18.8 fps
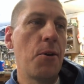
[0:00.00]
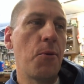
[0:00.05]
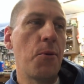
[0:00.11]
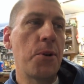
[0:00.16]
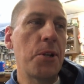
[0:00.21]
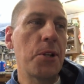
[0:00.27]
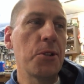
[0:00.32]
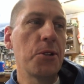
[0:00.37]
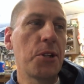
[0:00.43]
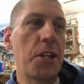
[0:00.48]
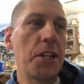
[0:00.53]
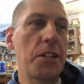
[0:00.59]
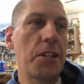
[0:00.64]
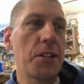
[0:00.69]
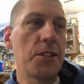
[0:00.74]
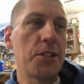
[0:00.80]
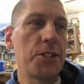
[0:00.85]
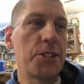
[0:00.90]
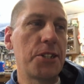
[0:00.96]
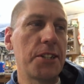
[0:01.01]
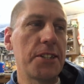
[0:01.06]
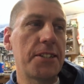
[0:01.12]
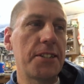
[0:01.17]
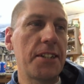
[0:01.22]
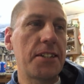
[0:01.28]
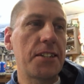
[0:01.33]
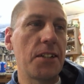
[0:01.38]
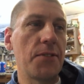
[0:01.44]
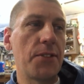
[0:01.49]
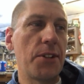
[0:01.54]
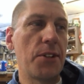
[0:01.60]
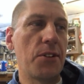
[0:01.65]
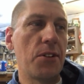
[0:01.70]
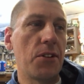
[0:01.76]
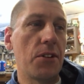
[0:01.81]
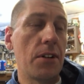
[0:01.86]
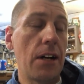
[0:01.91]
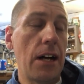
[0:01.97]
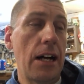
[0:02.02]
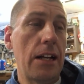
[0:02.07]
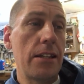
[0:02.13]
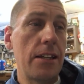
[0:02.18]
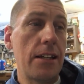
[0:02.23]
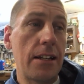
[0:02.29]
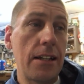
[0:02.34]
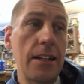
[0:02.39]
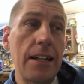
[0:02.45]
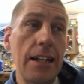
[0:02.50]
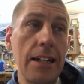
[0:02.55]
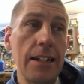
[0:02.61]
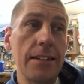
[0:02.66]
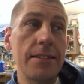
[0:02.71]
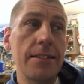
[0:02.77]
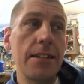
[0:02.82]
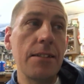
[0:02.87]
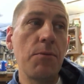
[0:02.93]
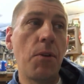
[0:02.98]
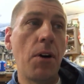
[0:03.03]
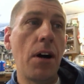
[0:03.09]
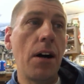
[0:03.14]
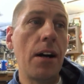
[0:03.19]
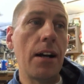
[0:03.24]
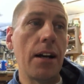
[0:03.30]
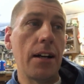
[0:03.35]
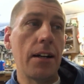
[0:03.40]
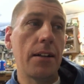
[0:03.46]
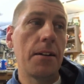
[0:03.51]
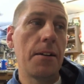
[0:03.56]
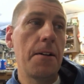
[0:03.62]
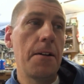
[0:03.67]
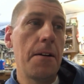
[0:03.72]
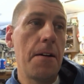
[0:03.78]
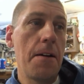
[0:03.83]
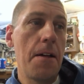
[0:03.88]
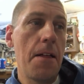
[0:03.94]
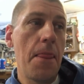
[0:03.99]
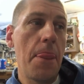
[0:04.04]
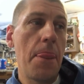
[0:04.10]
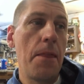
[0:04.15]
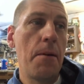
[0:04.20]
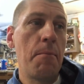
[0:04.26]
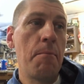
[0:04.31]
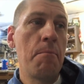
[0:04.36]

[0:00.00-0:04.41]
when you look at the logistics of it all, you can kind of see why. The